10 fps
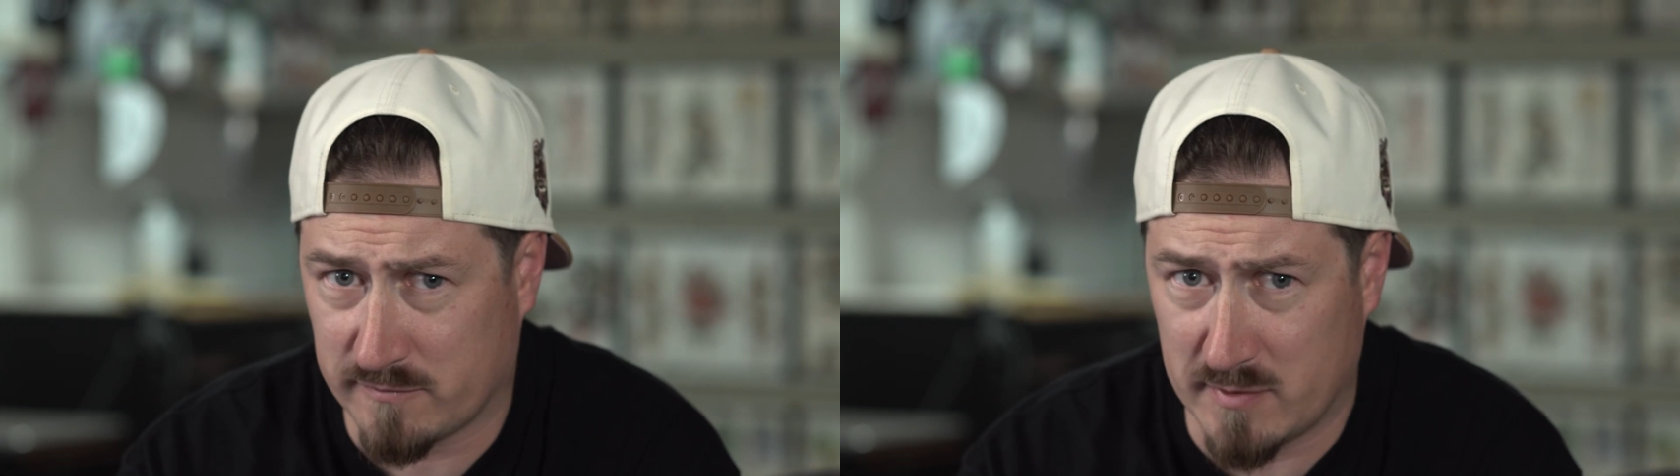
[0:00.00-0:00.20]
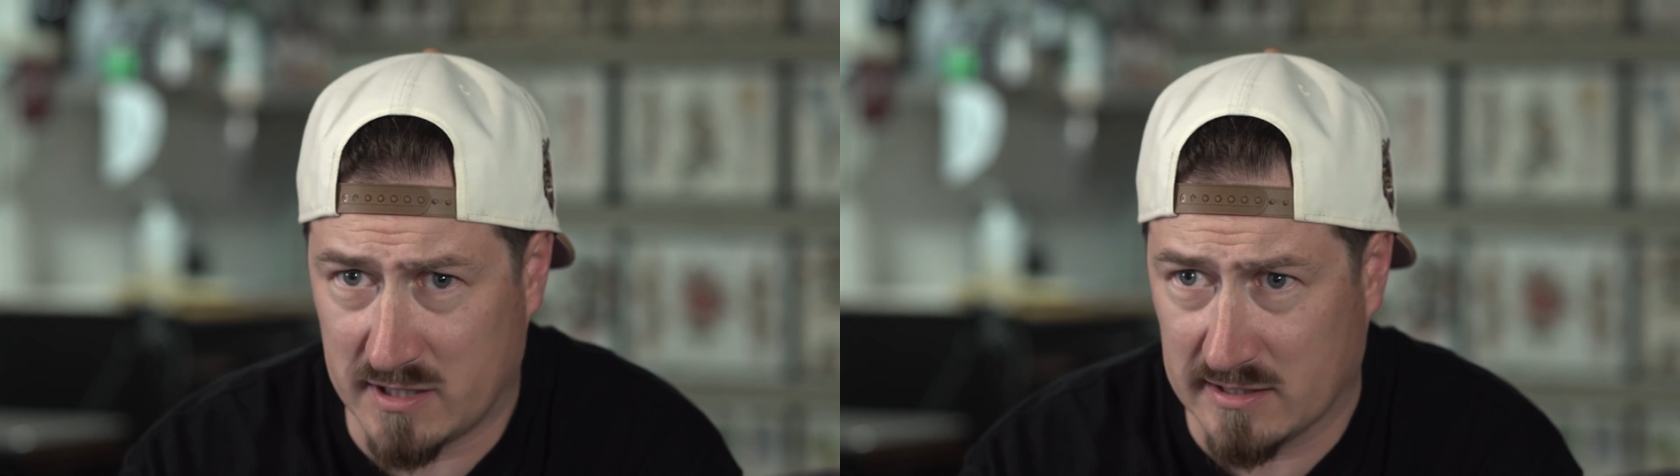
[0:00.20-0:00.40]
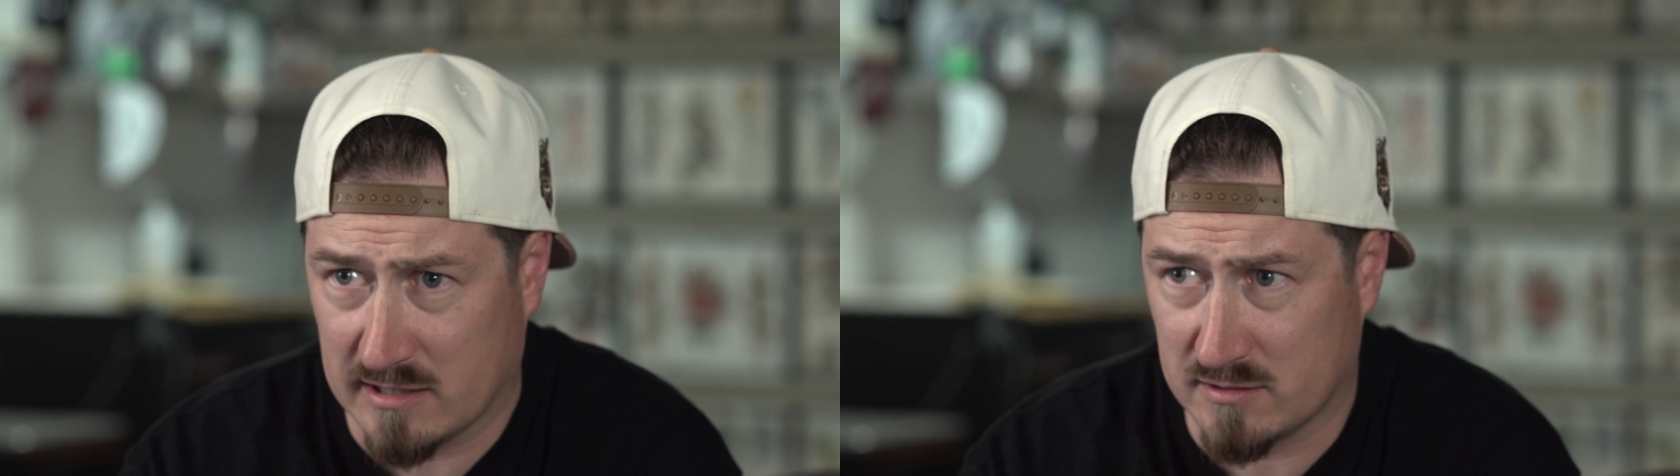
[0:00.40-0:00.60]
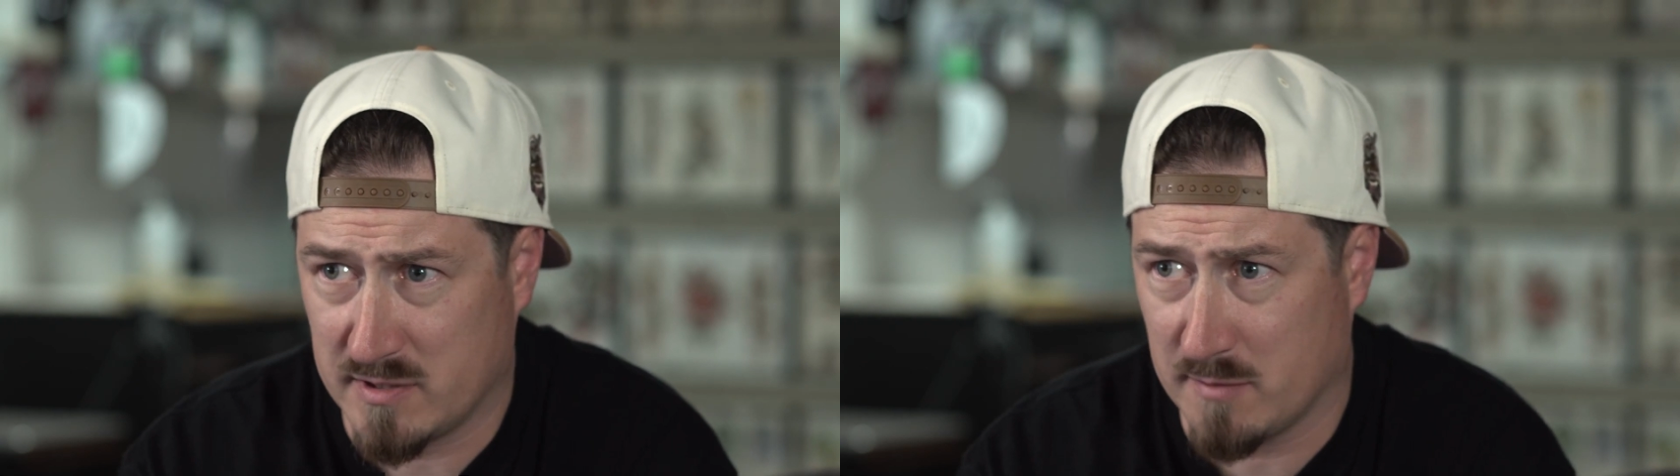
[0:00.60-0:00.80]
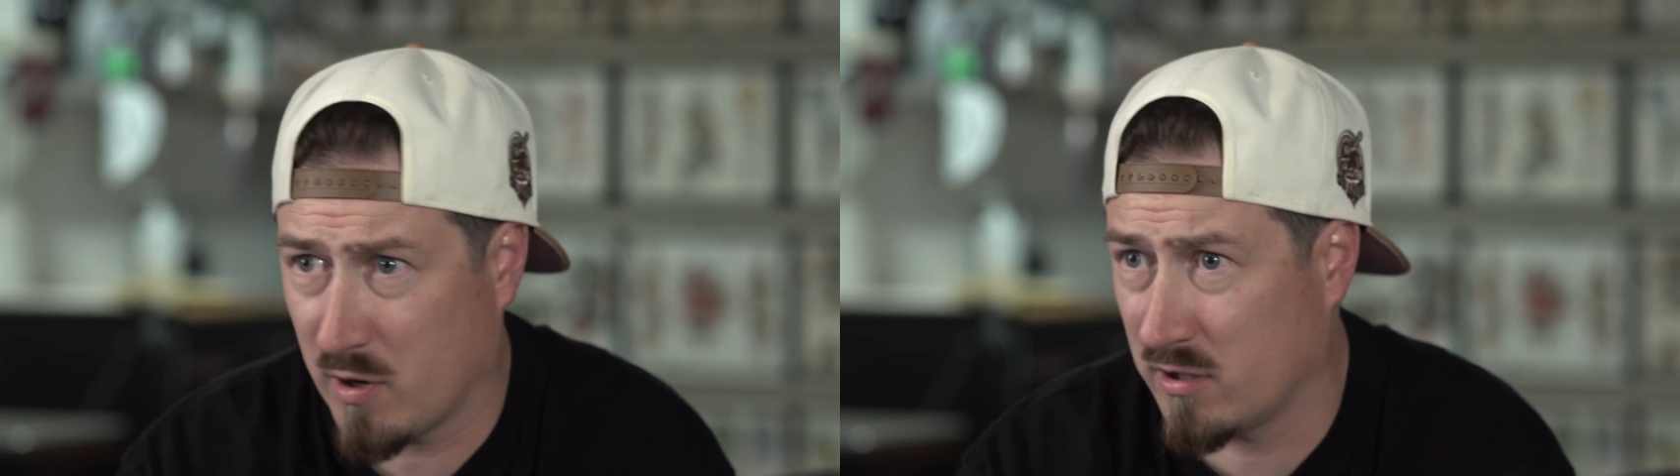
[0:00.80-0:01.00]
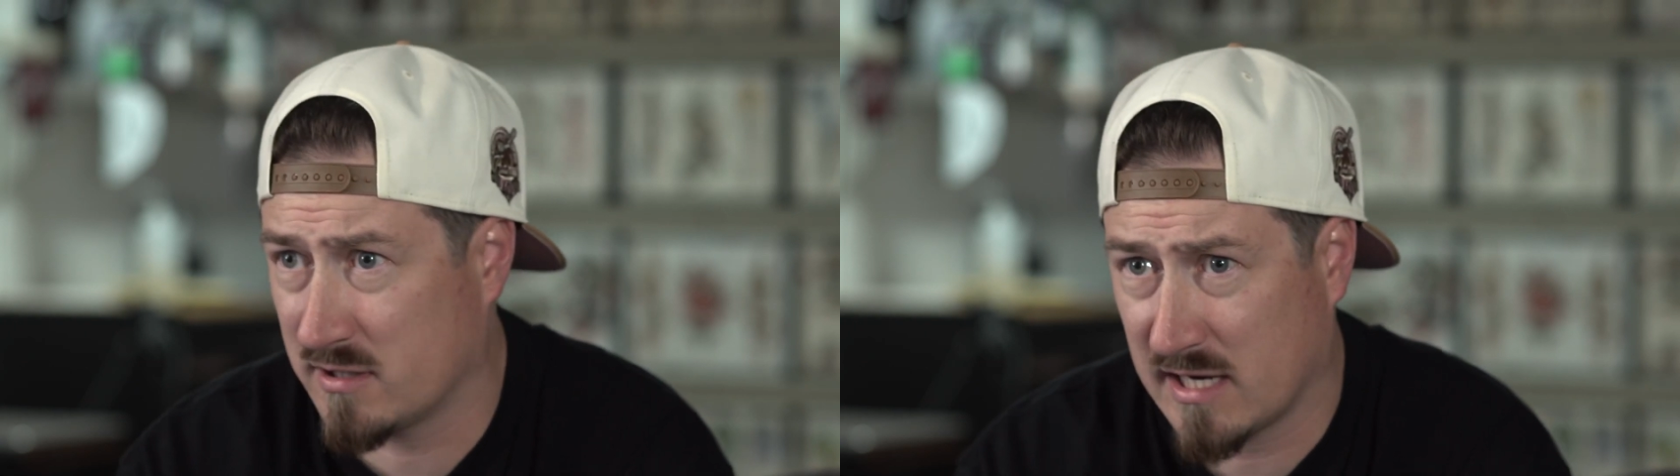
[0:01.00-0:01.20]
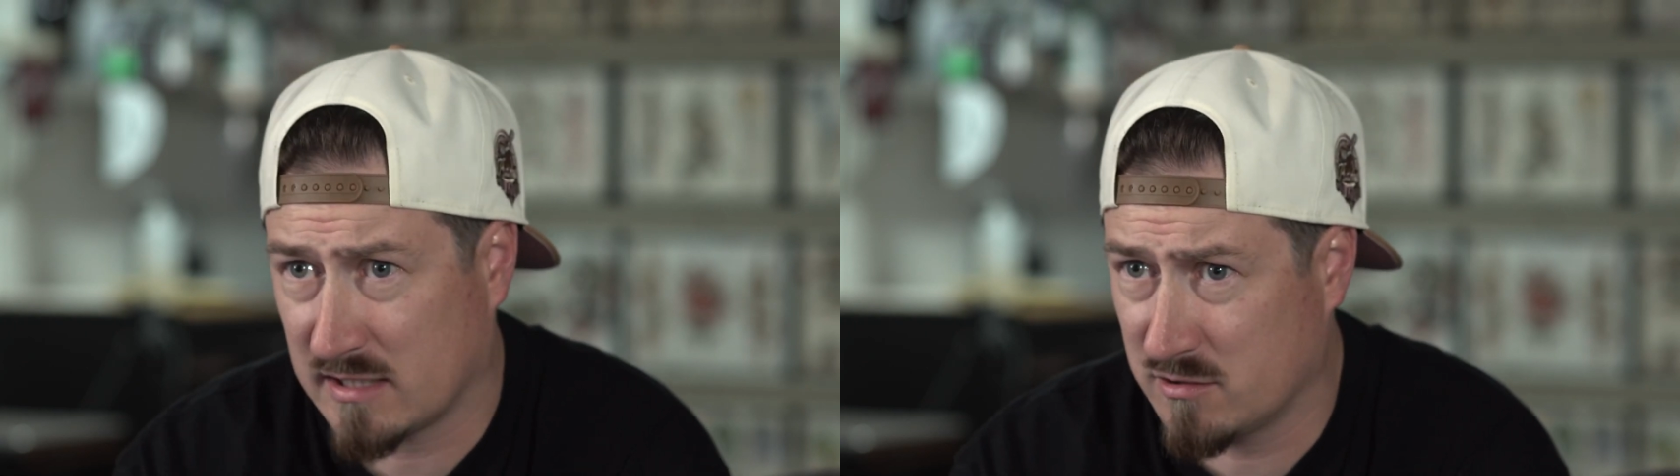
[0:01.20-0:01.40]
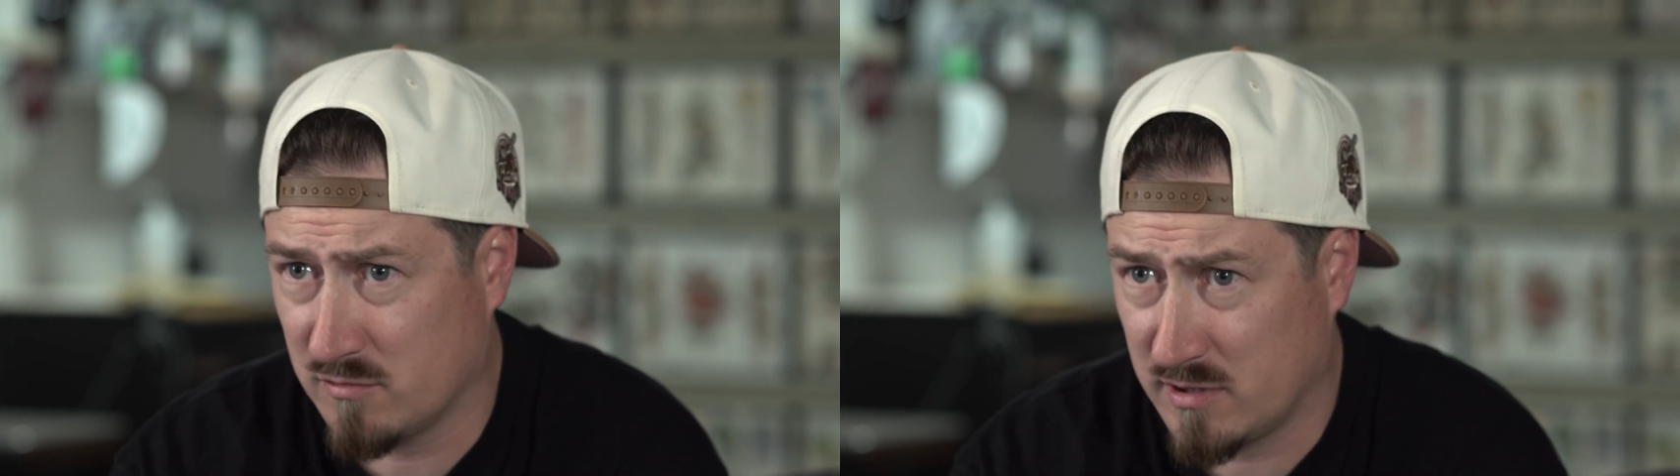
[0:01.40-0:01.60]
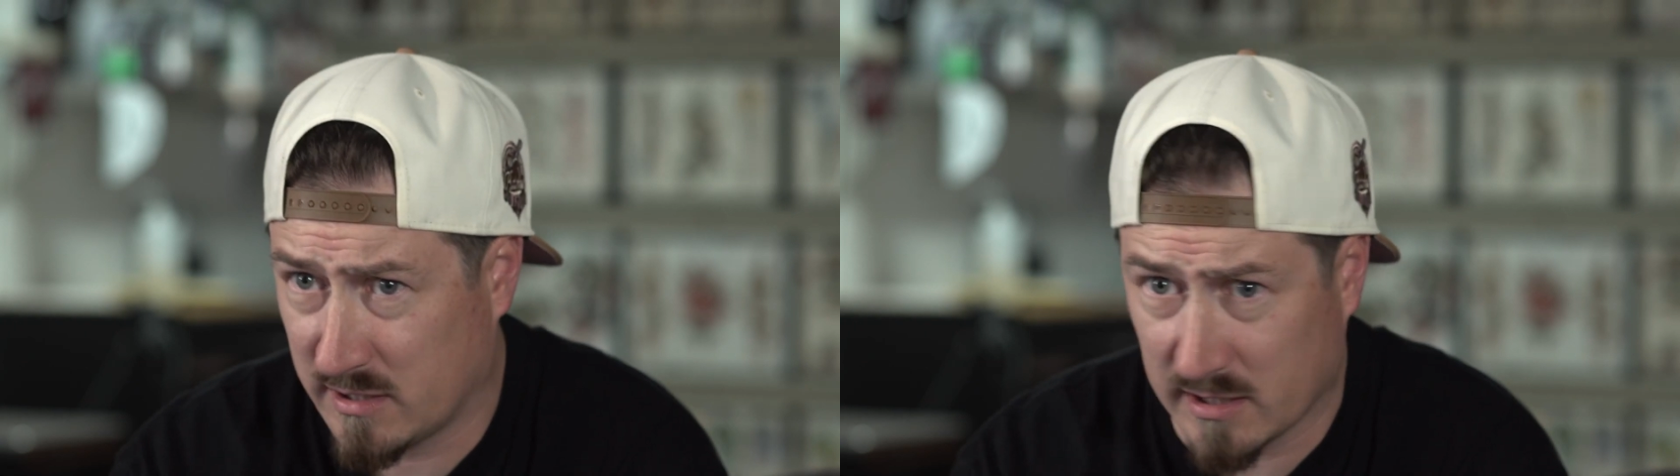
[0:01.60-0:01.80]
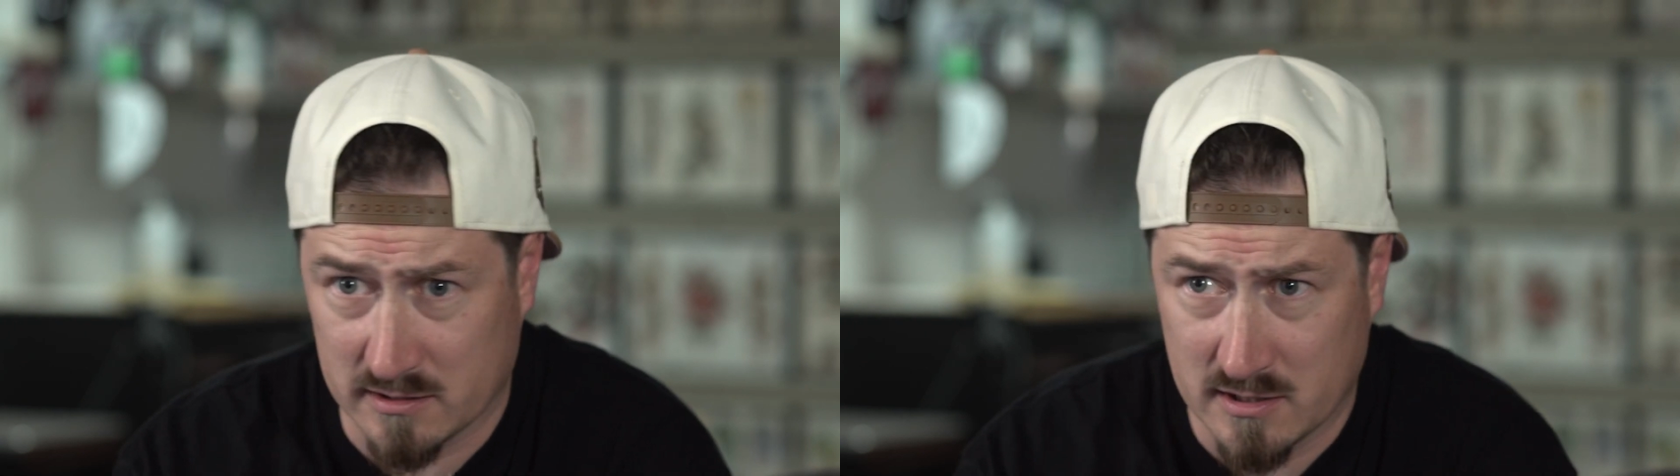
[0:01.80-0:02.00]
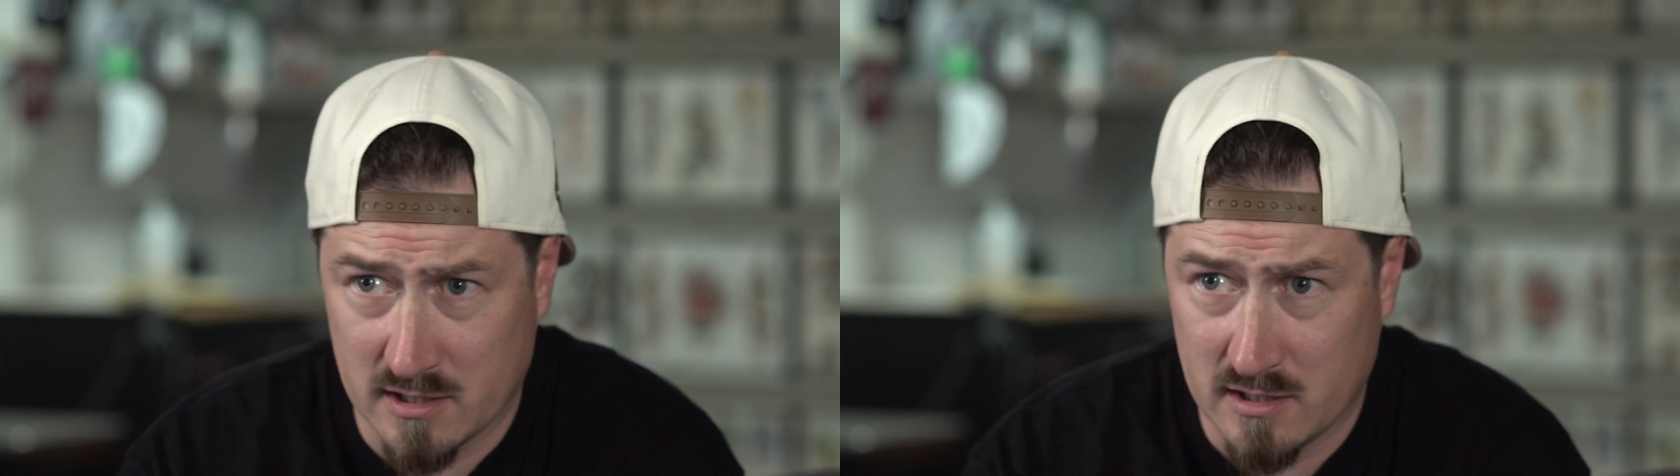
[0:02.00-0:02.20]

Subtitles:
for being allowed to be a part of tattooing, and